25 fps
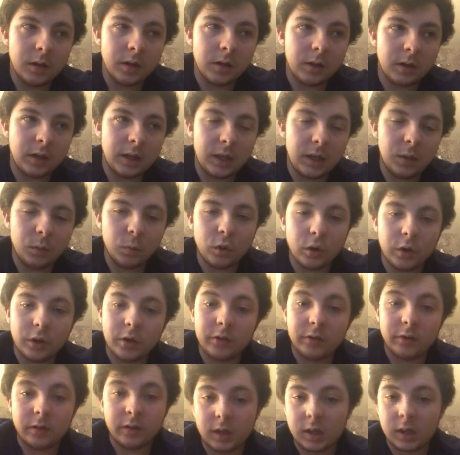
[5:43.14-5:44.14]
key
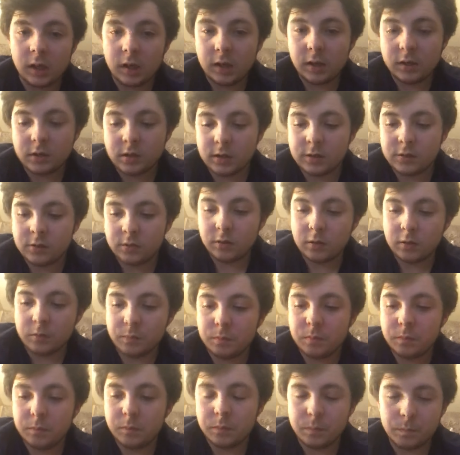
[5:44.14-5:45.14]
workers in the NHS are at
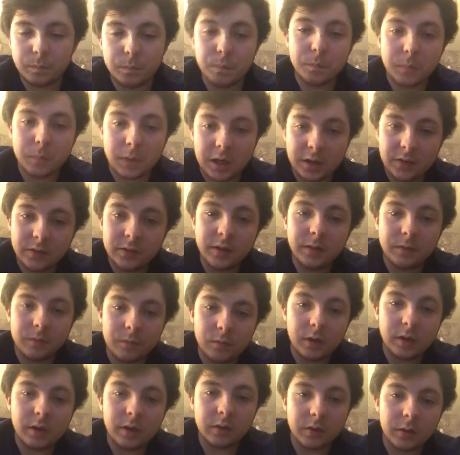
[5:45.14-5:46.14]
massive
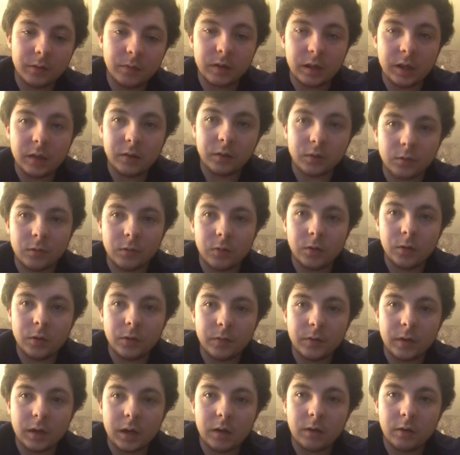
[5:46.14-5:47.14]
risk of getting the
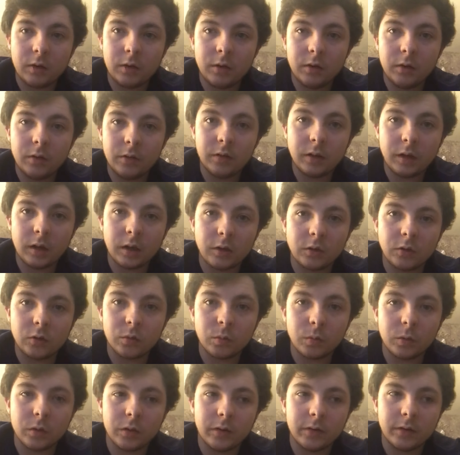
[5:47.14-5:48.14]
coronavirus, and I
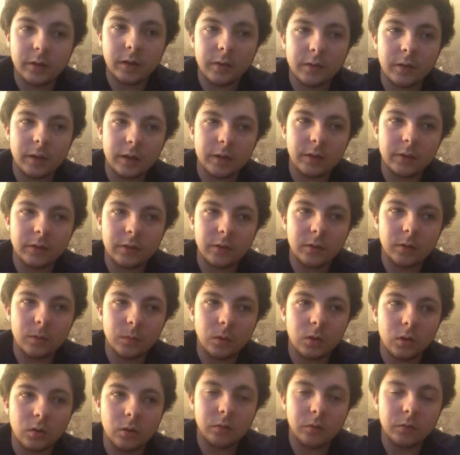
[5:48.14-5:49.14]
just want to say thanks to
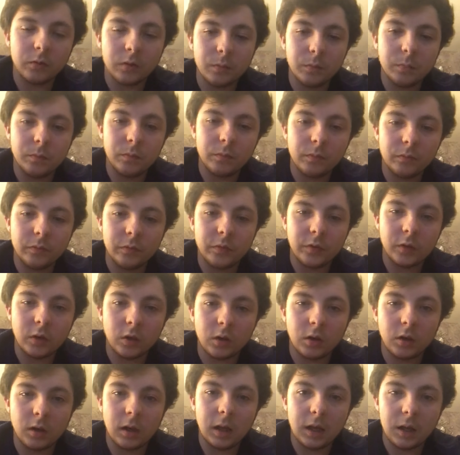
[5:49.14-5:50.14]
all of them
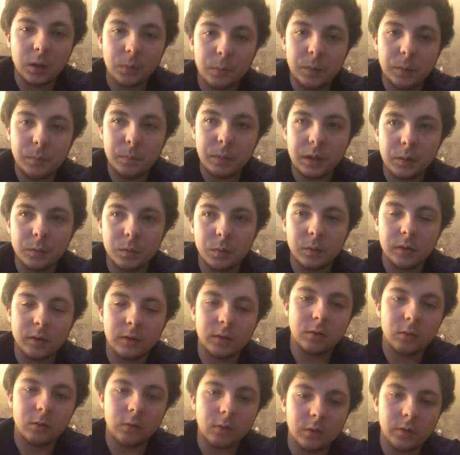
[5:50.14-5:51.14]
for helping people with the
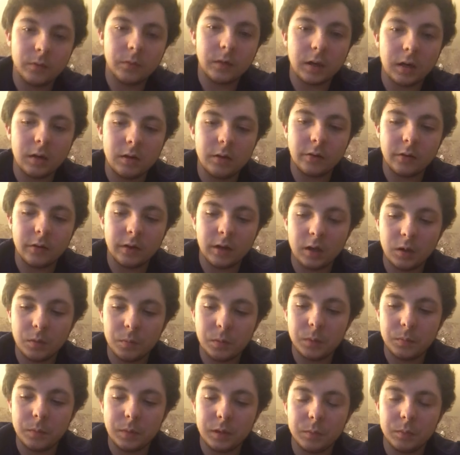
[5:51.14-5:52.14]
coronavirus and
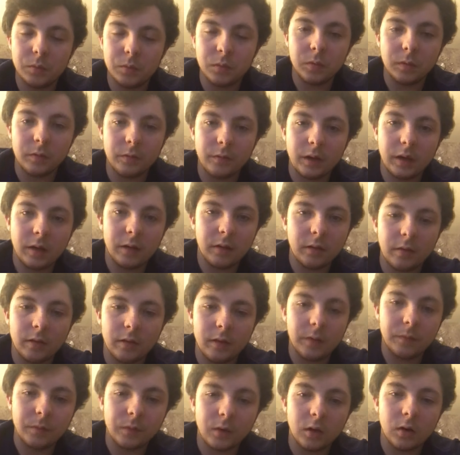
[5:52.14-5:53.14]
helping people with anything
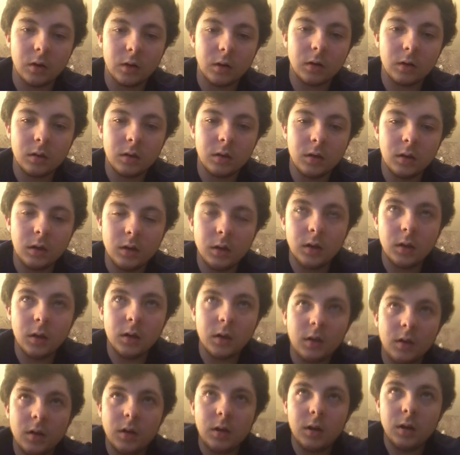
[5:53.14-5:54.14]
they've got.
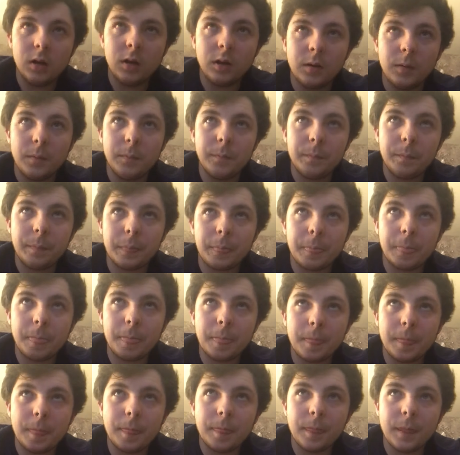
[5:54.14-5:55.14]

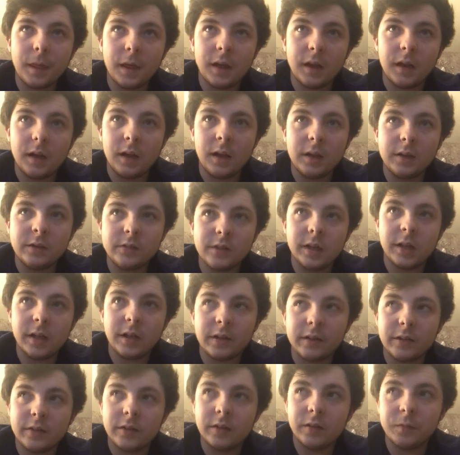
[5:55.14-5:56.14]
The
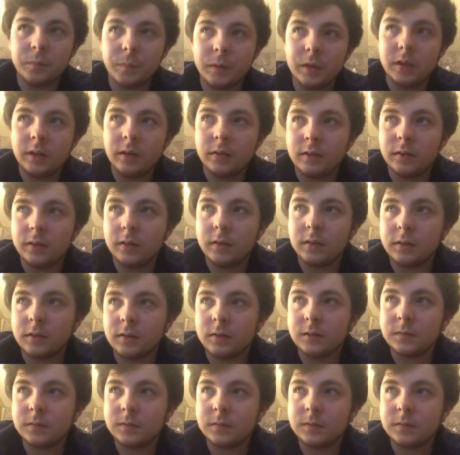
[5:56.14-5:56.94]
NHS have been